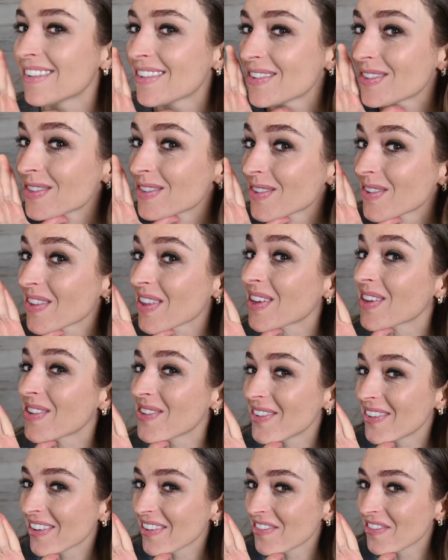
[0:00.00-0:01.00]
so that you
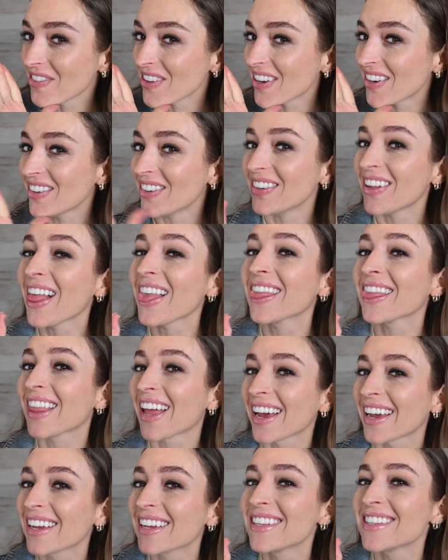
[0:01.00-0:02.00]
can feel
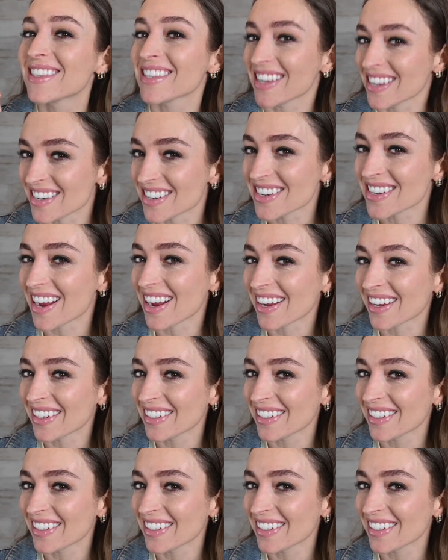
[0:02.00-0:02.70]
like sunshine.